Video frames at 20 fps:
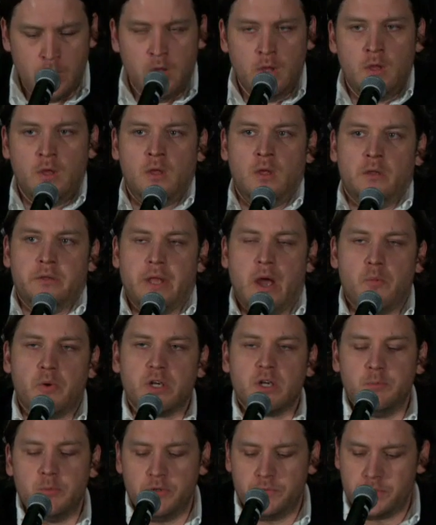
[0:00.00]
Now we're going to
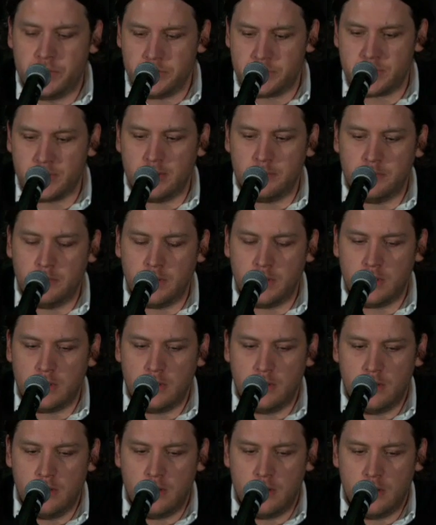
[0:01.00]
move to some
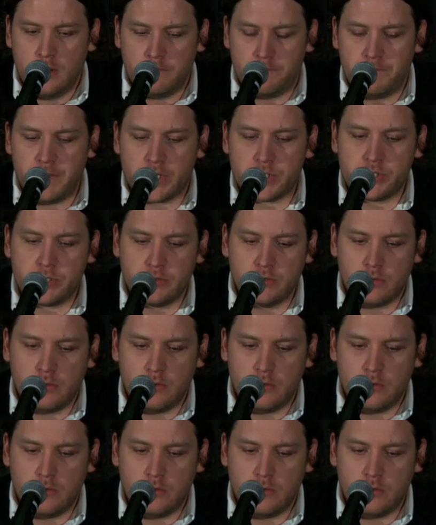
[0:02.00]
fictional